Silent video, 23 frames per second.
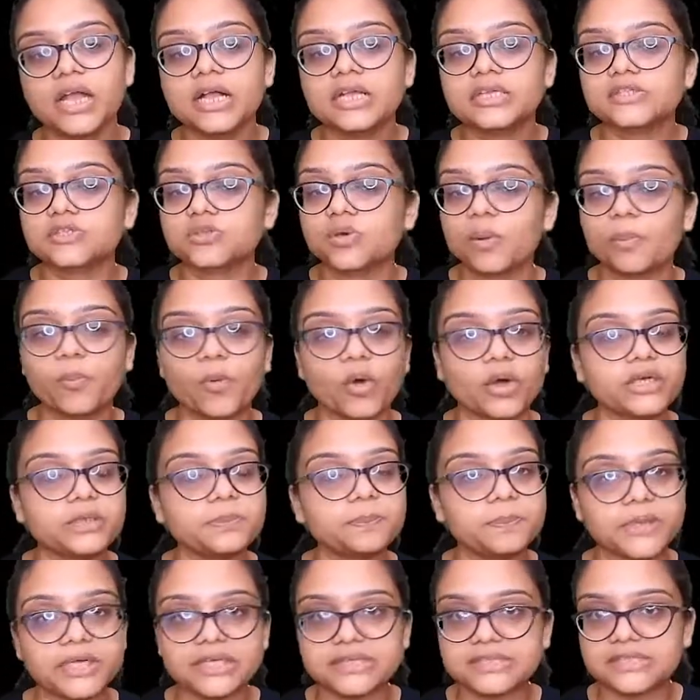So a point
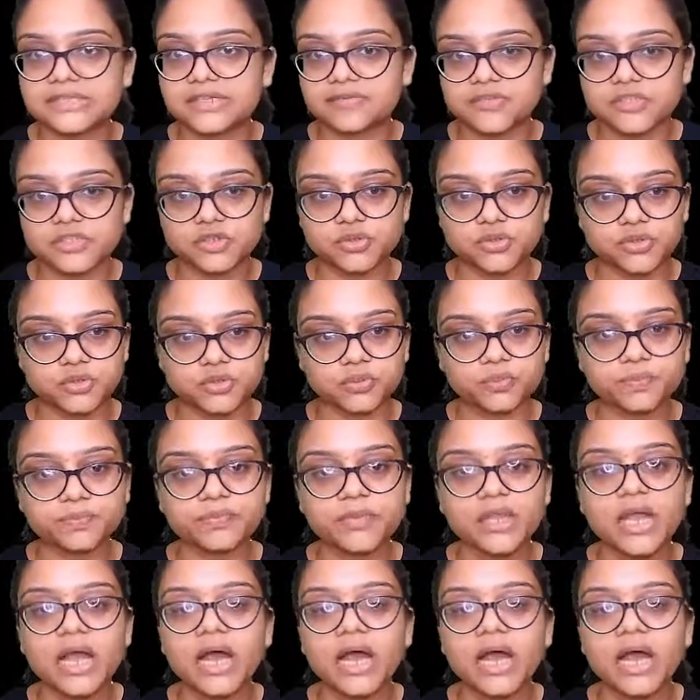P is given to you,